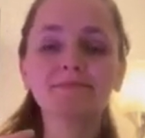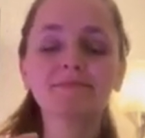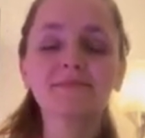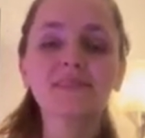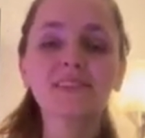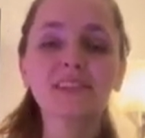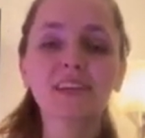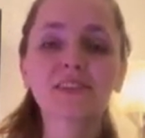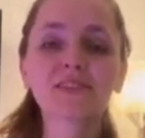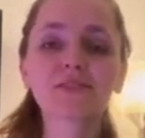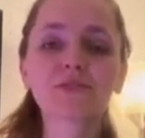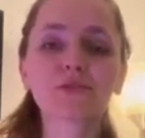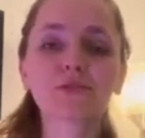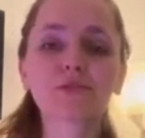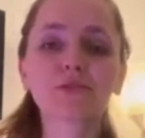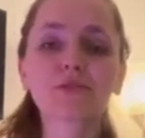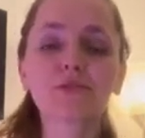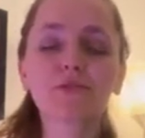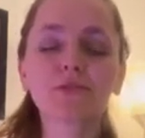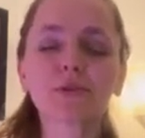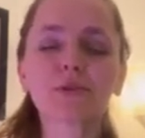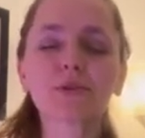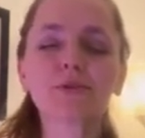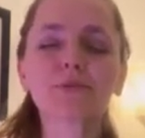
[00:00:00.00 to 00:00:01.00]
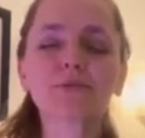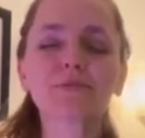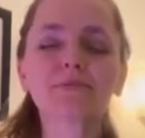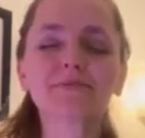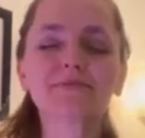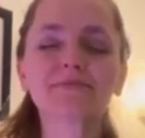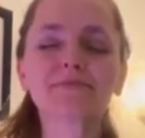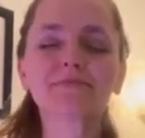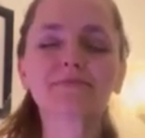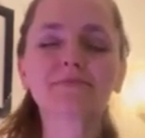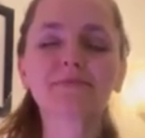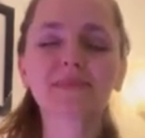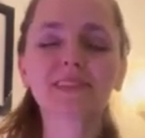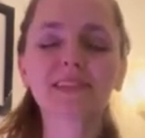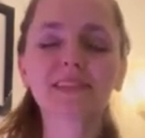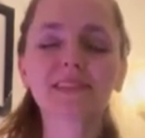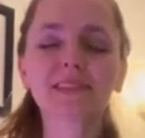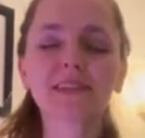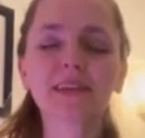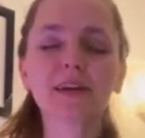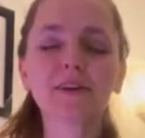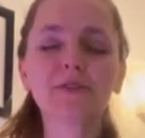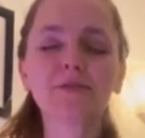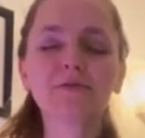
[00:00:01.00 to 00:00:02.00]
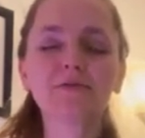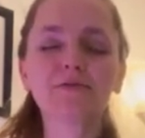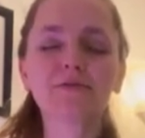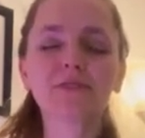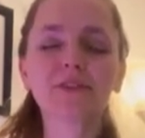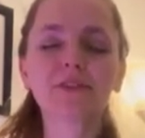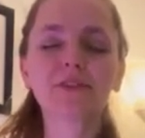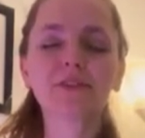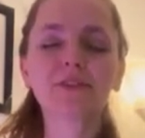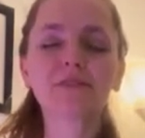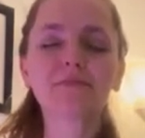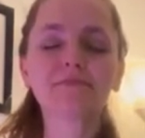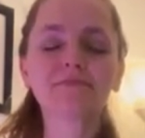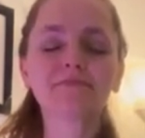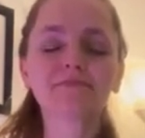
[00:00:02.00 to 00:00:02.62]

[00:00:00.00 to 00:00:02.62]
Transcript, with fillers: test your throat to see how you feel